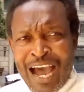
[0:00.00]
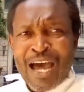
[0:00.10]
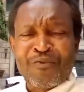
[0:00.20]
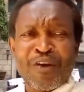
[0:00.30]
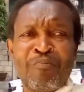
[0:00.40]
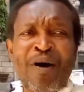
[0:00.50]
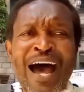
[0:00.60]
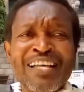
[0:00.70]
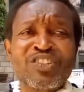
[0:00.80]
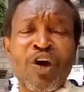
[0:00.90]
And for the
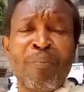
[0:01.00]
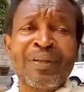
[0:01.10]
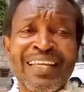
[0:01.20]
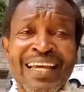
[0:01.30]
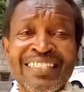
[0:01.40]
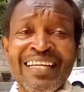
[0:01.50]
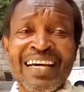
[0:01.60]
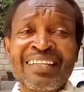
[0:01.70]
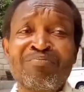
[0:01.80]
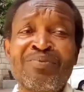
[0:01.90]
past couple of days, they
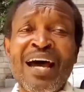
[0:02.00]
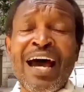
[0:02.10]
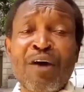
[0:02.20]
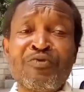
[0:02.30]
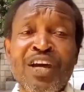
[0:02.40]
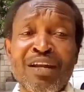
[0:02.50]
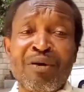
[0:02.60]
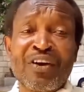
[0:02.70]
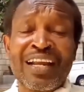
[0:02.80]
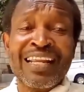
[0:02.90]
had an
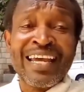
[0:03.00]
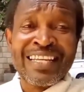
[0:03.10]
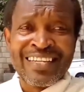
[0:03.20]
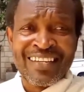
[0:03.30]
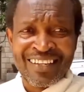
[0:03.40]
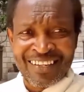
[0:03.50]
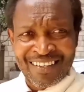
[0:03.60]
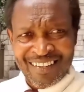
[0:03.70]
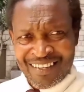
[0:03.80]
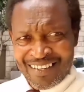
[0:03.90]
African-American lady,
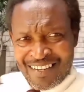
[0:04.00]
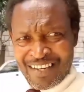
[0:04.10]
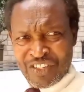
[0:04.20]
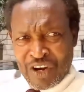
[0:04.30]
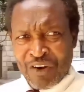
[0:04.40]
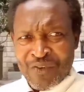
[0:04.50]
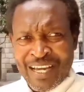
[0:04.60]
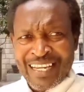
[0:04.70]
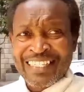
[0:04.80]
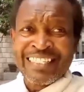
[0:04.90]
sheriff
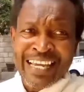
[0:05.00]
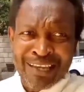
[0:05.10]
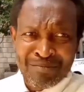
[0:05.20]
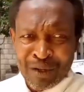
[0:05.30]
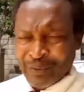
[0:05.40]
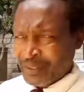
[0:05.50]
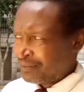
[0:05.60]
lady, staking me out.